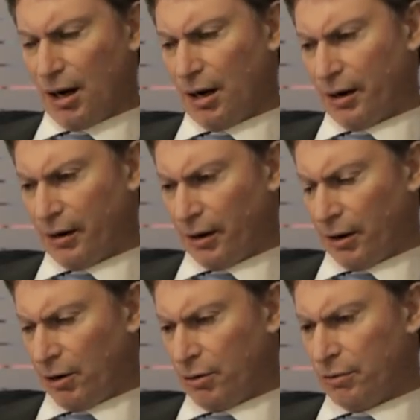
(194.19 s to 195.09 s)
uh,
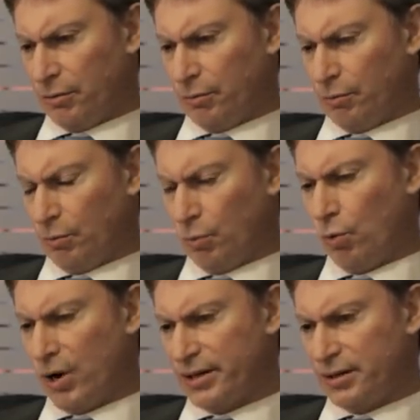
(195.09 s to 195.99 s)
on
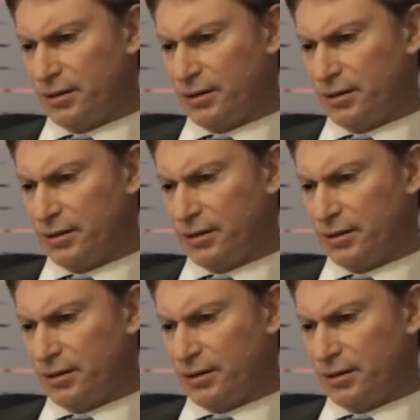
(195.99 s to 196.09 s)
what